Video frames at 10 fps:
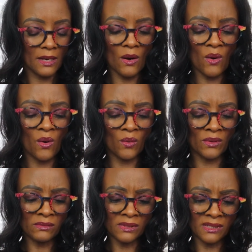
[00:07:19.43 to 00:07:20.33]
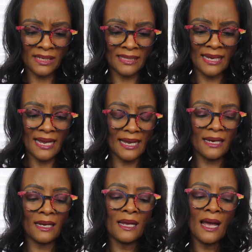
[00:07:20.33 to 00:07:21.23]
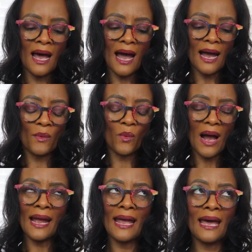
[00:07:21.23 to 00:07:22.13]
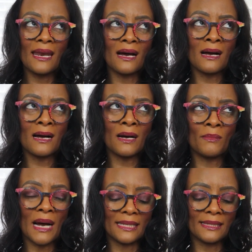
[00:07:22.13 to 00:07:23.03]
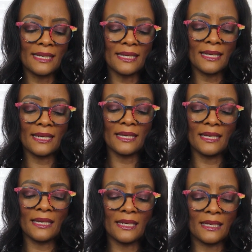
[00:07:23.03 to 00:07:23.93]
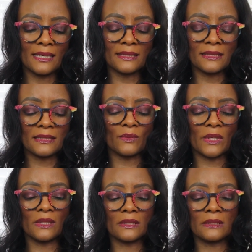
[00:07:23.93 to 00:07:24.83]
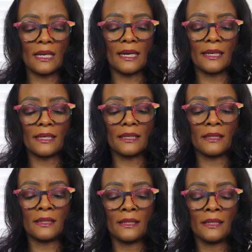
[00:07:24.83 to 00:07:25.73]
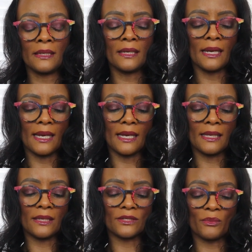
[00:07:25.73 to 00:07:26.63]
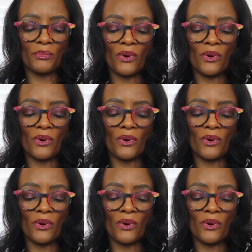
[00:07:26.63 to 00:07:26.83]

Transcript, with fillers: Oh, look at that. I had I think it is, this is what it looks like. And there's a